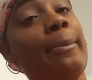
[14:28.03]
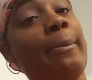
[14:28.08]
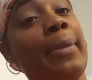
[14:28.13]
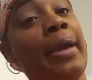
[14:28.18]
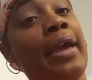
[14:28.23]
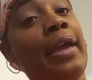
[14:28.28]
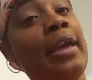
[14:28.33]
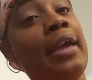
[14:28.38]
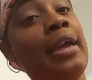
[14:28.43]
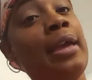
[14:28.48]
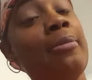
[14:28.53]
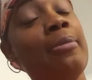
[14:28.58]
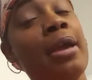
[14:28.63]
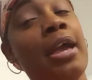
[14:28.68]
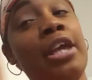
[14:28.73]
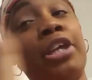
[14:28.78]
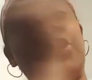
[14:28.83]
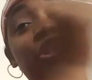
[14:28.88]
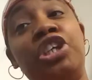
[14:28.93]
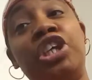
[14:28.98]

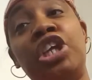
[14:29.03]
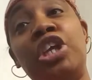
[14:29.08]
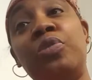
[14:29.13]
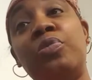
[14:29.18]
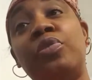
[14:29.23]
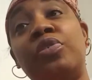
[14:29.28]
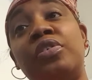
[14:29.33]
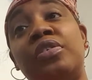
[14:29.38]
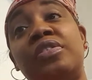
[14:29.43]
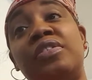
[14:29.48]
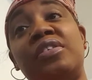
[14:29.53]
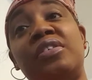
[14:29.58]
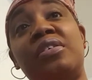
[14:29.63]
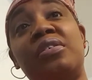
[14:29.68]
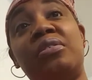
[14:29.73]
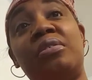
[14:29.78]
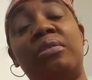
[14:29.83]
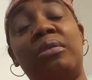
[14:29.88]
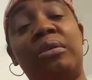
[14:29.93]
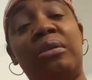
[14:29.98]
Baby, she was
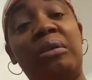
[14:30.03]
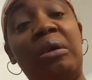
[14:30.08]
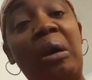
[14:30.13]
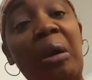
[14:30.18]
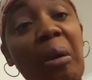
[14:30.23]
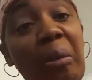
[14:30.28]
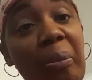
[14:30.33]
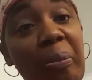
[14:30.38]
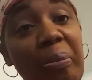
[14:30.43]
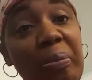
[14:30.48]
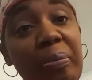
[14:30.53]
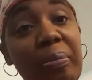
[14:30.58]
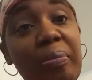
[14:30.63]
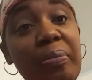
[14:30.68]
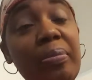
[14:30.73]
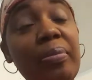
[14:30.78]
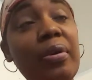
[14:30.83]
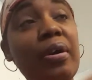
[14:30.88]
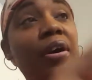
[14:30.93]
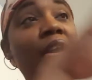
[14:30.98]
up,
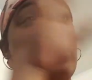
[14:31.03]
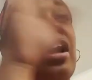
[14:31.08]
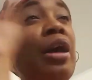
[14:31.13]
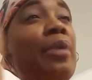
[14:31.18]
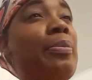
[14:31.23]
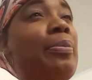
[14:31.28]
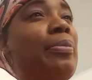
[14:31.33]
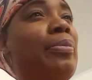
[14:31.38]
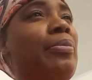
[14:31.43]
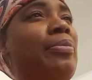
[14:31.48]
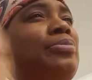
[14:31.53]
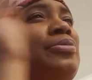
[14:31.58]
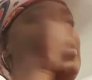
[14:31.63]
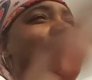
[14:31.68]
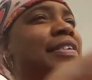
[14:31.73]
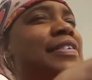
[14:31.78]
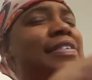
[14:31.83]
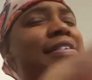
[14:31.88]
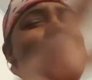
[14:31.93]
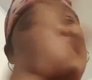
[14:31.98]
up,
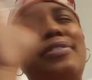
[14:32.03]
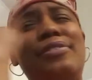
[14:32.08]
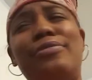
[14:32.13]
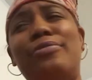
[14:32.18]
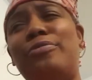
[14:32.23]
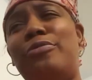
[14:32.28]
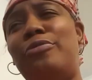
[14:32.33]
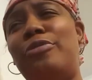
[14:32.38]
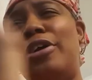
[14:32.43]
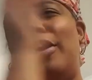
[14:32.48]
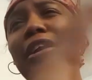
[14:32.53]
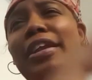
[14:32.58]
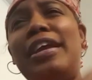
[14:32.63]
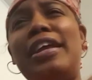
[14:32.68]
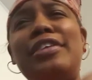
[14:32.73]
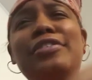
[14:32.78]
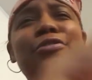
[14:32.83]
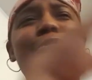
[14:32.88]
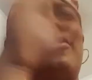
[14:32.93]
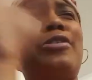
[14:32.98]
just
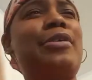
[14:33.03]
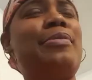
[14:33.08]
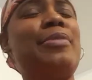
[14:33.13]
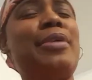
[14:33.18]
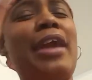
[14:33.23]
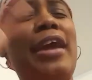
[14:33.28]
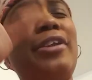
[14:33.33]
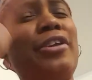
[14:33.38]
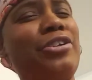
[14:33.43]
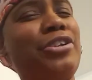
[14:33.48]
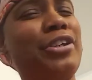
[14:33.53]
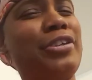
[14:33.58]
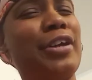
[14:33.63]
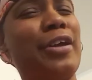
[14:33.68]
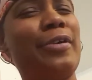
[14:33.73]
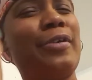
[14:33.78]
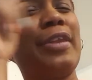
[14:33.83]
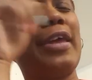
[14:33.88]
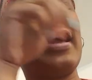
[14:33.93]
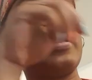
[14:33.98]
running, screaming. Y'all know she
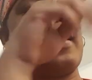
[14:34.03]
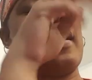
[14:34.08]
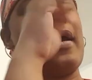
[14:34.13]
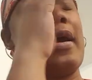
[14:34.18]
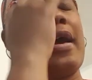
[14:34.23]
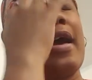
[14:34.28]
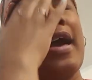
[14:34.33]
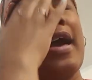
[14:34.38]
talk loud.